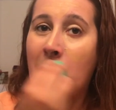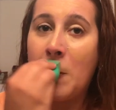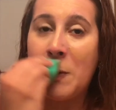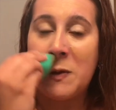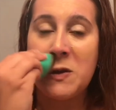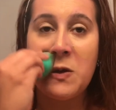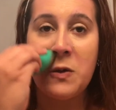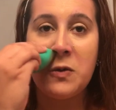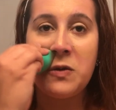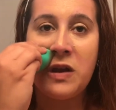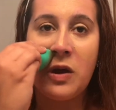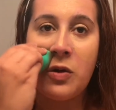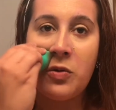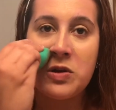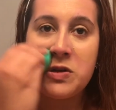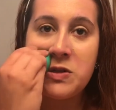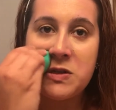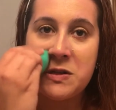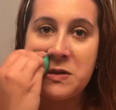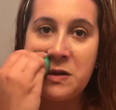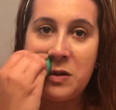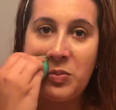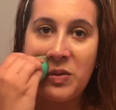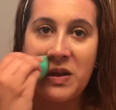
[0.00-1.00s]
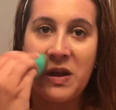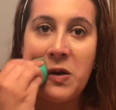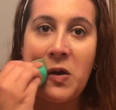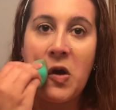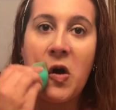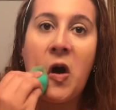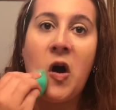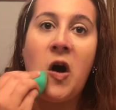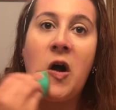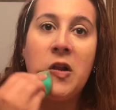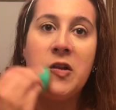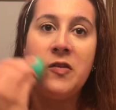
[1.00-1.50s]
So now we're just gonna blend
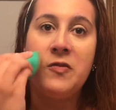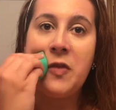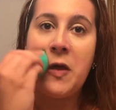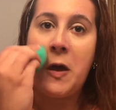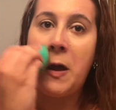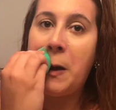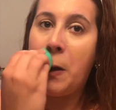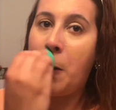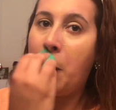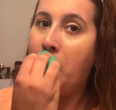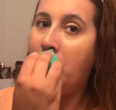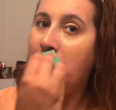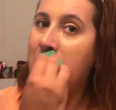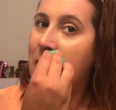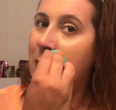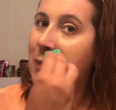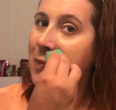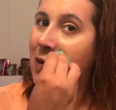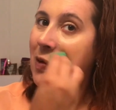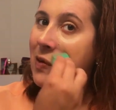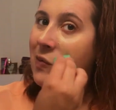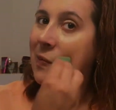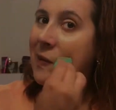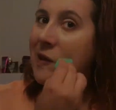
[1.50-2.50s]
all of that out with the beauty